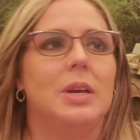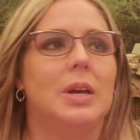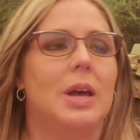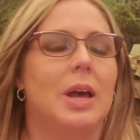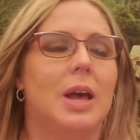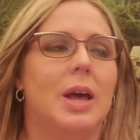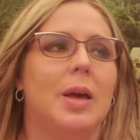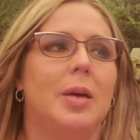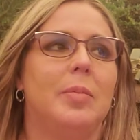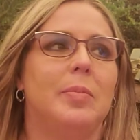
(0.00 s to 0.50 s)

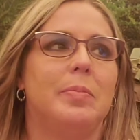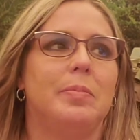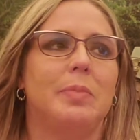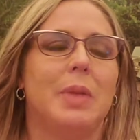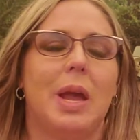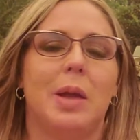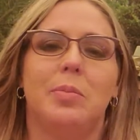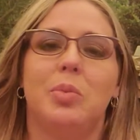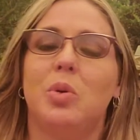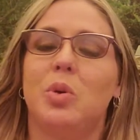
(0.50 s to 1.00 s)
um,
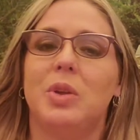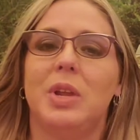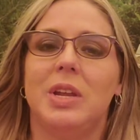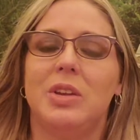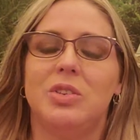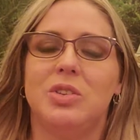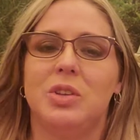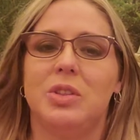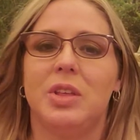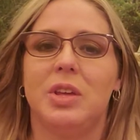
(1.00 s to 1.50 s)
I pulled
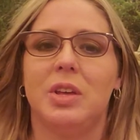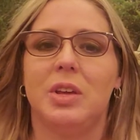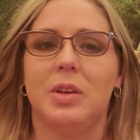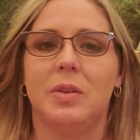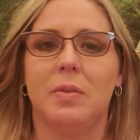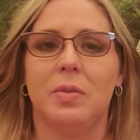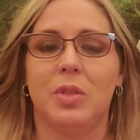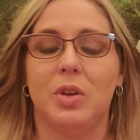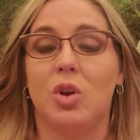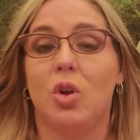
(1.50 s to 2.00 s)
into the,
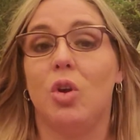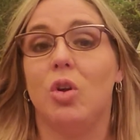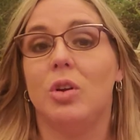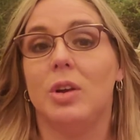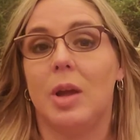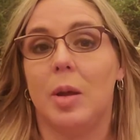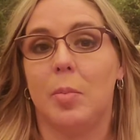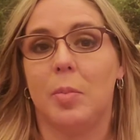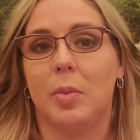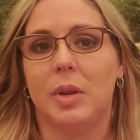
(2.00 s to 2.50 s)
the Kerr
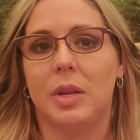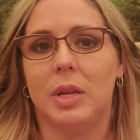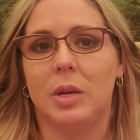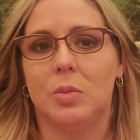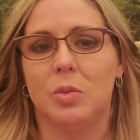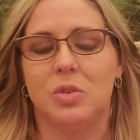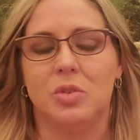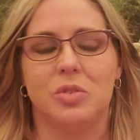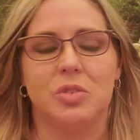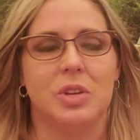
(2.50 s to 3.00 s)
Company,
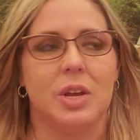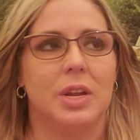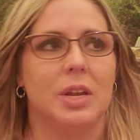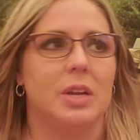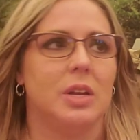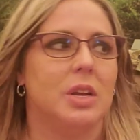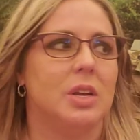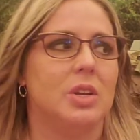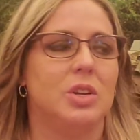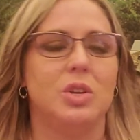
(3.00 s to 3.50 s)
which has got a,
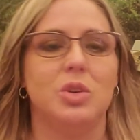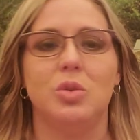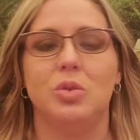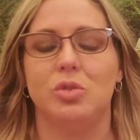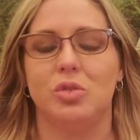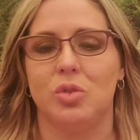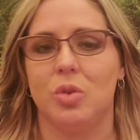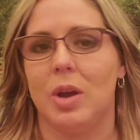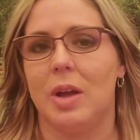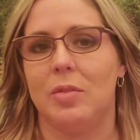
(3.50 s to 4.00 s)
a huge
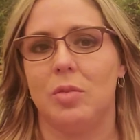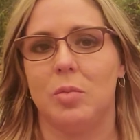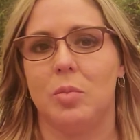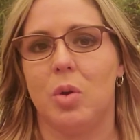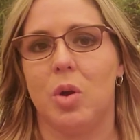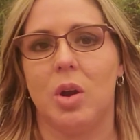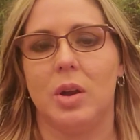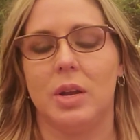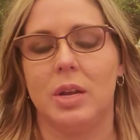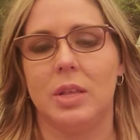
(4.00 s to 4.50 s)
gravel
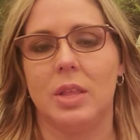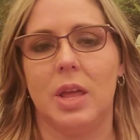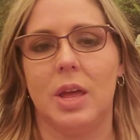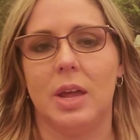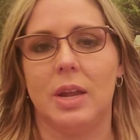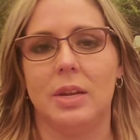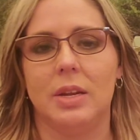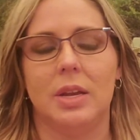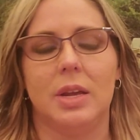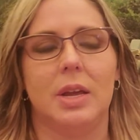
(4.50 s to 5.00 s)
parking
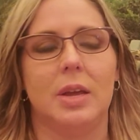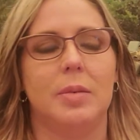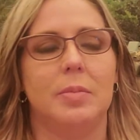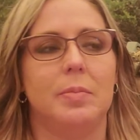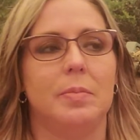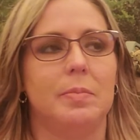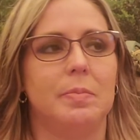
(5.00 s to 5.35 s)
lot, um,